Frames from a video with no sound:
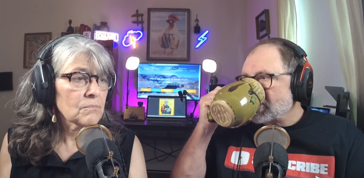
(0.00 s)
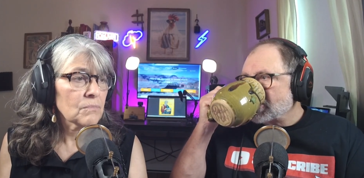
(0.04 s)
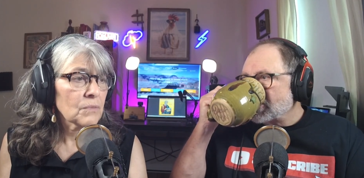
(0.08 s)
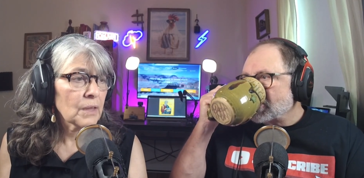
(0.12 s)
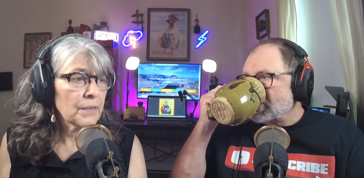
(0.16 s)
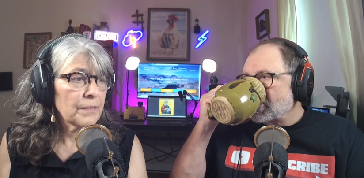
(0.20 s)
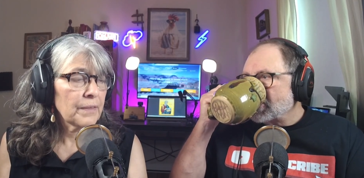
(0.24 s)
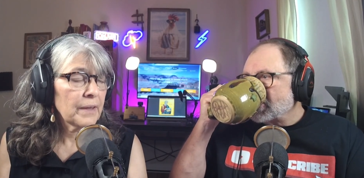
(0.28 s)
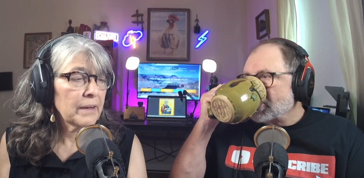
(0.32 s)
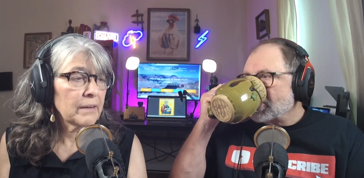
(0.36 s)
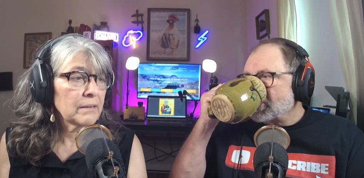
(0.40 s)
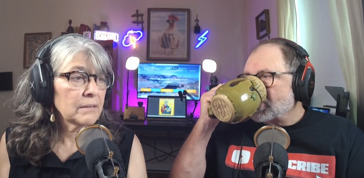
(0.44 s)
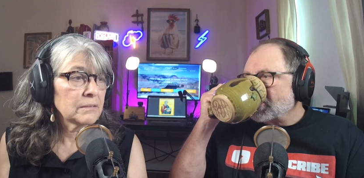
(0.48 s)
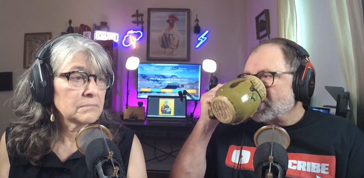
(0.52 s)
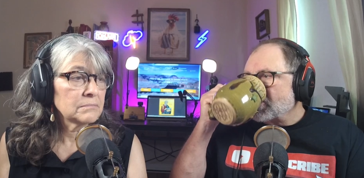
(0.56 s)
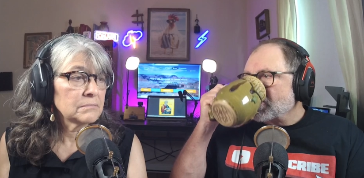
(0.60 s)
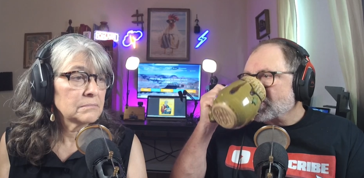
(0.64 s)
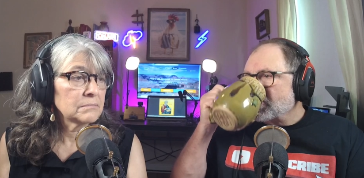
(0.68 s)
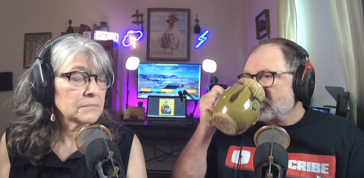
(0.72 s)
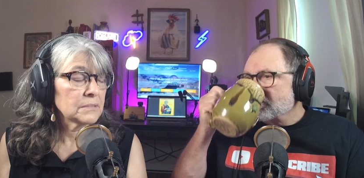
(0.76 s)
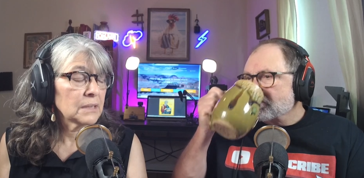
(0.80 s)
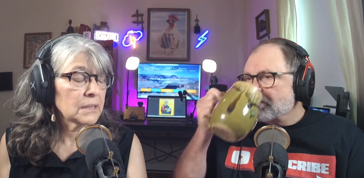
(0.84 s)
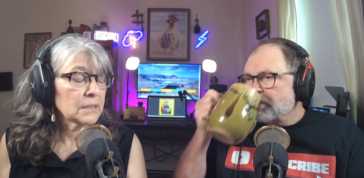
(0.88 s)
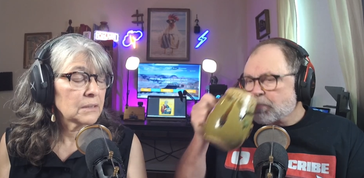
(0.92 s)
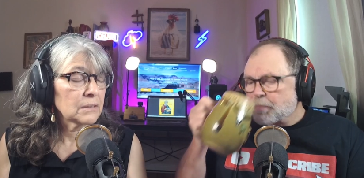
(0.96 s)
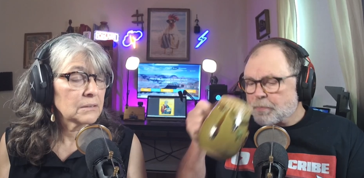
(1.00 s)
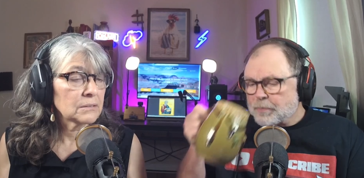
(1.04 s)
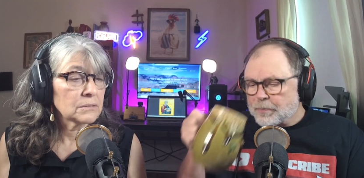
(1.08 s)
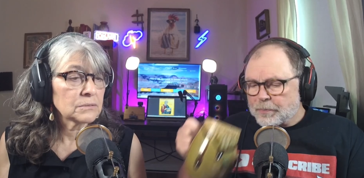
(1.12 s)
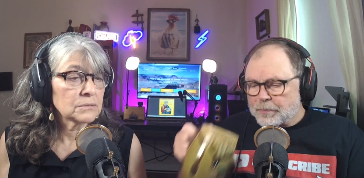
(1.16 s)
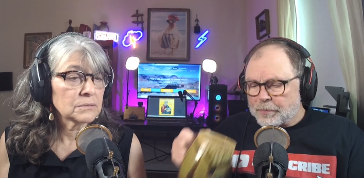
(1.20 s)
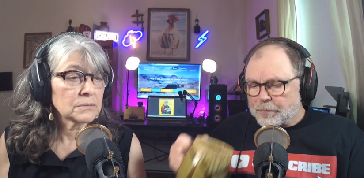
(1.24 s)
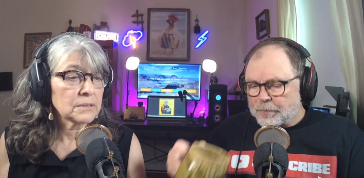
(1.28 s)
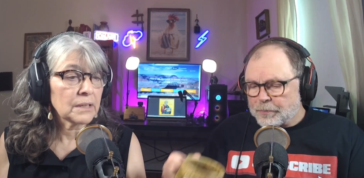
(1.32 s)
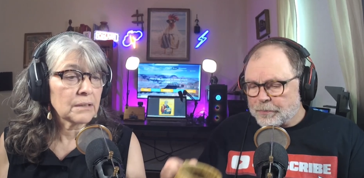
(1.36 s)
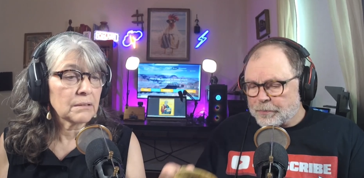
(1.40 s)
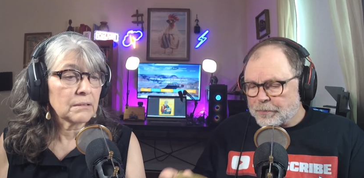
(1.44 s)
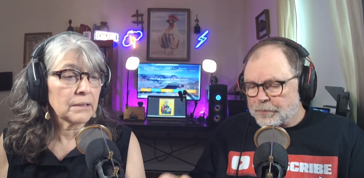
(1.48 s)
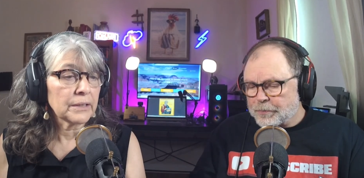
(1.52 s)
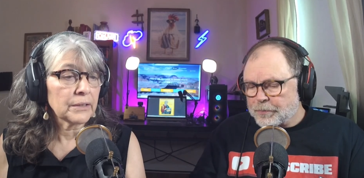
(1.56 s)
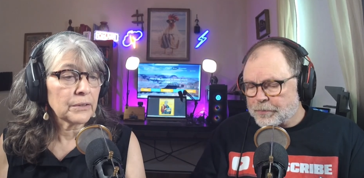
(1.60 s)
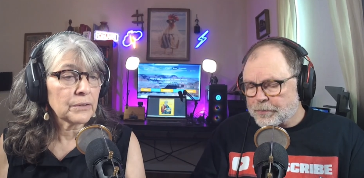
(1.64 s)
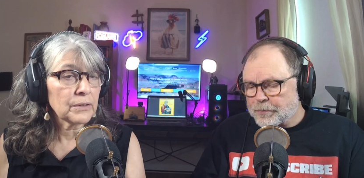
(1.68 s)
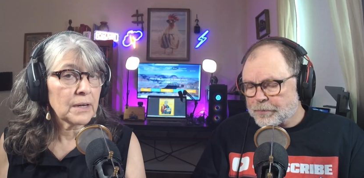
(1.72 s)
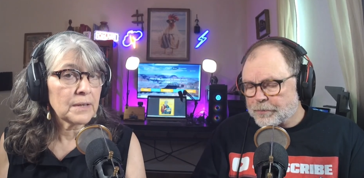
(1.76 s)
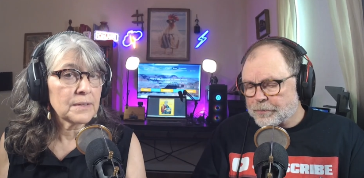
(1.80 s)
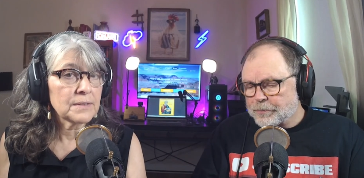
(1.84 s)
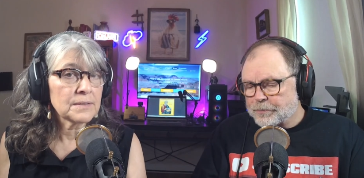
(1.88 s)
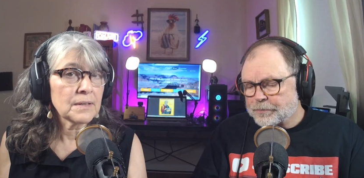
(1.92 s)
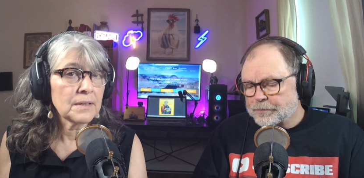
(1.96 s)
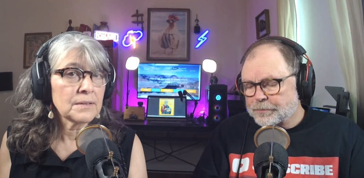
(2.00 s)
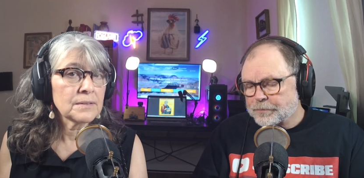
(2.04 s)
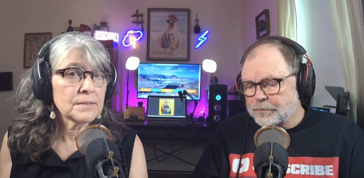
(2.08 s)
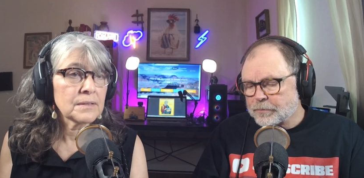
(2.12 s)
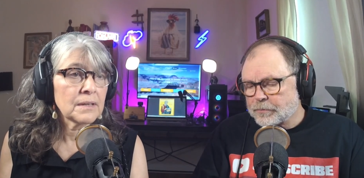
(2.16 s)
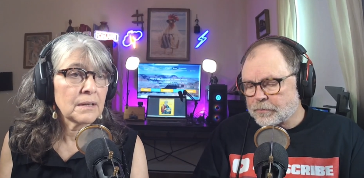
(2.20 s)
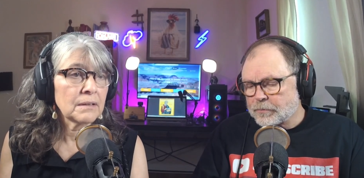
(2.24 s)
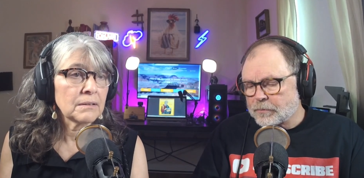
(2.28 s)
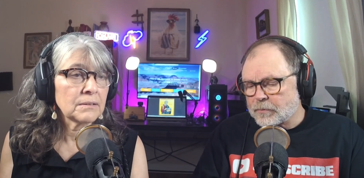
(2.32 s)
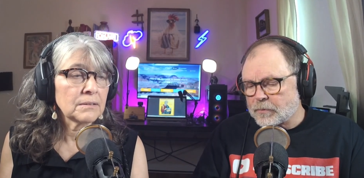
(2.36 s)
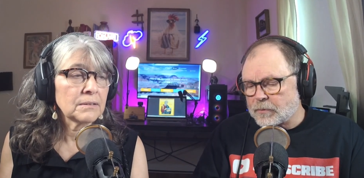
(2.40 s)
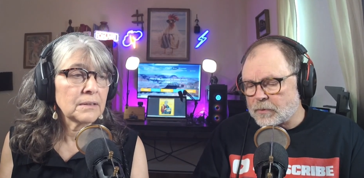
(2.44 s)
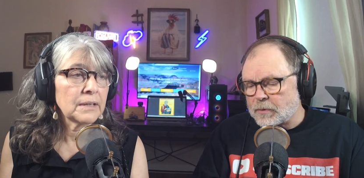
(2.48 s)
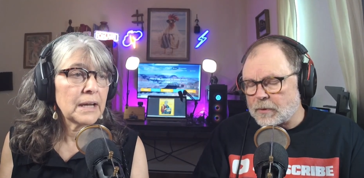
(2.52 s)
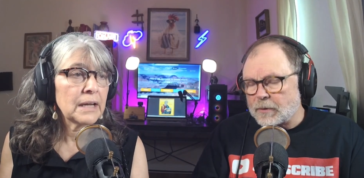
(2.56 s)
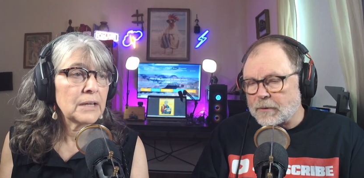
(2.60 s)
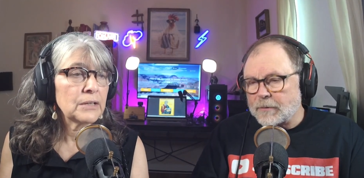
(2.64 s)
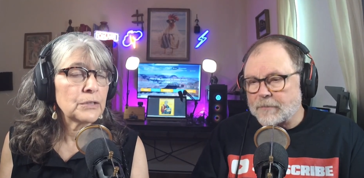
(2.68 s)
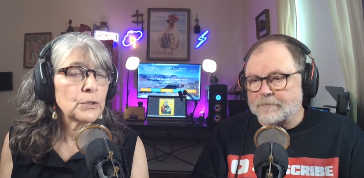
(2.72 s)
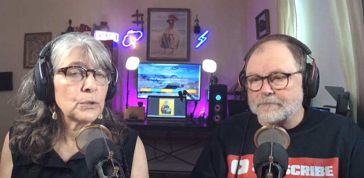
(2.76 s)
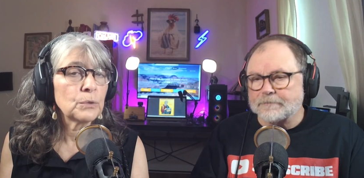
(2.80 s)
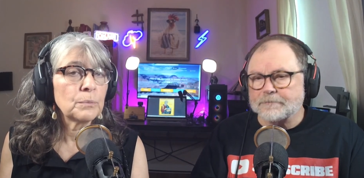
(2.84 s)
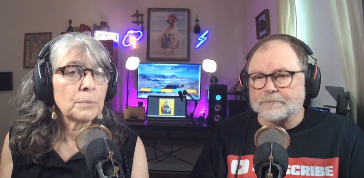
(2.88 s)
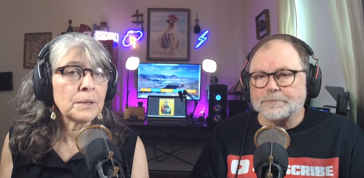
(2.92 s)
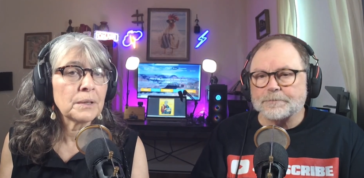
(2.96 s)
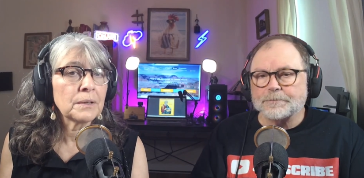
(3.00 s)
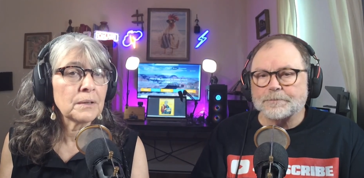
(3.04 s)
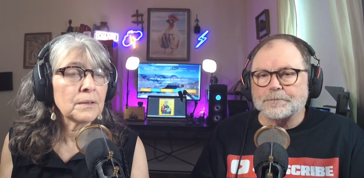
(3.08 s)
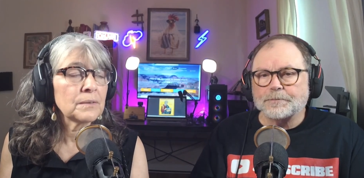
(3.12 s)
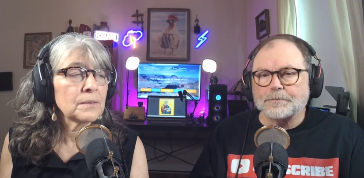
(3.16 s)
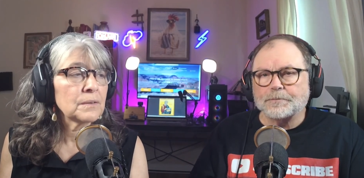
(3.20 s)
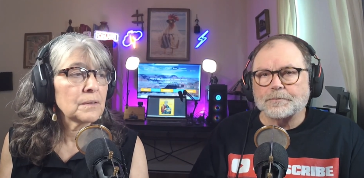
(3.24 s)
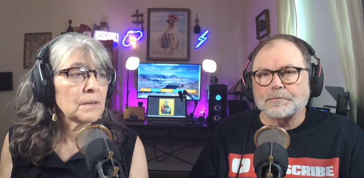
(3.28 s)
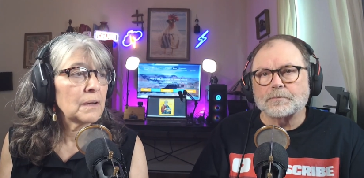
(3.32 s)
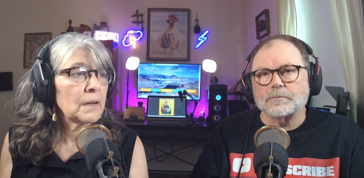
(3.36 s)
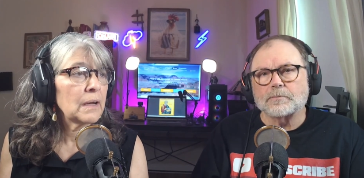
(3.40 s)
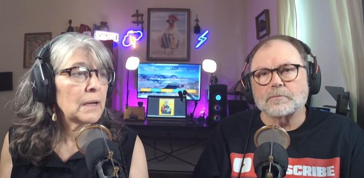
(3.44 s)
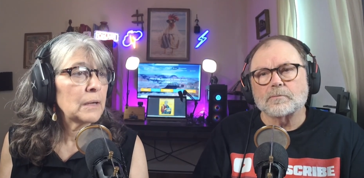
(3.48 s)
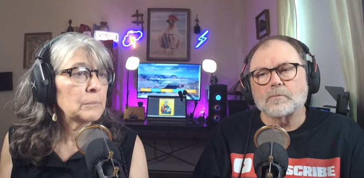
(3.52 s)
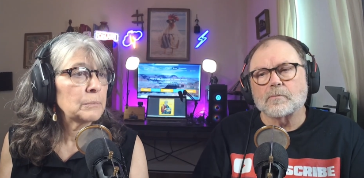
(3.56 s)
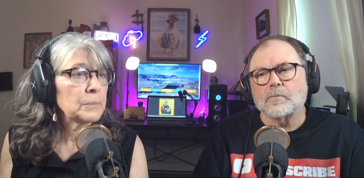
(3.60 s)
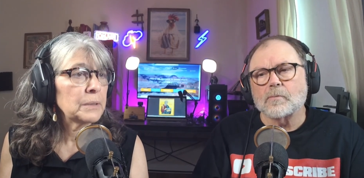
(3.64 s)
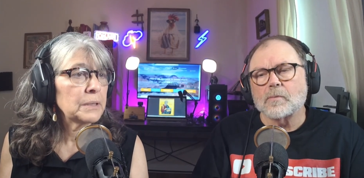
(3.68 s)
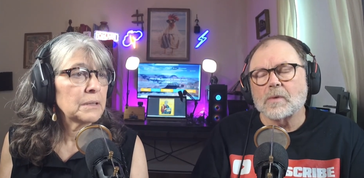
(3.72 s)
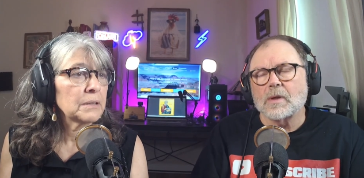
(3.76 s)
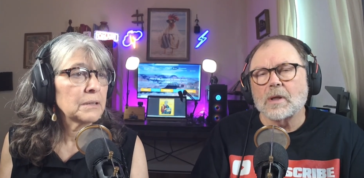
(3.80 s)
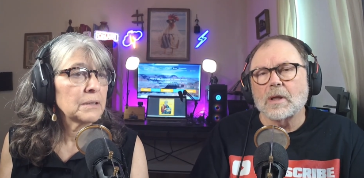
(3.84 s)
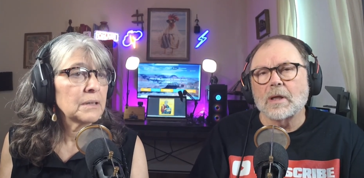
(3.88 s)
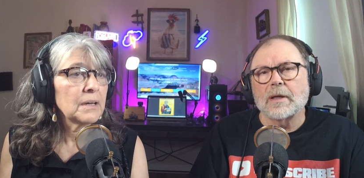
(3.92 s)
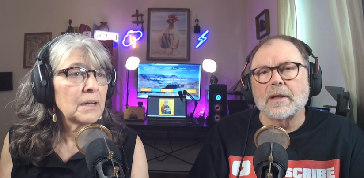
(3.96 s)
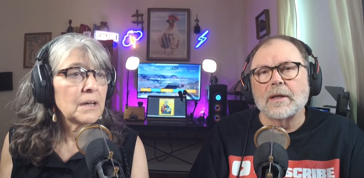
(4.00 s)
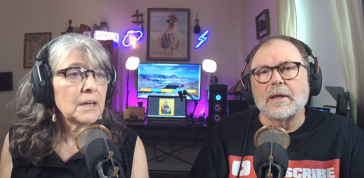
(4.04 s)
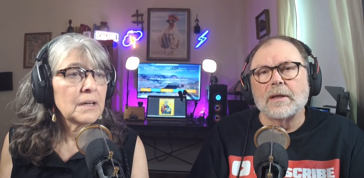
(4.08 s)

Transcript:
Speaker 1: they like they, like Christ says, they'll hate you because they hate me.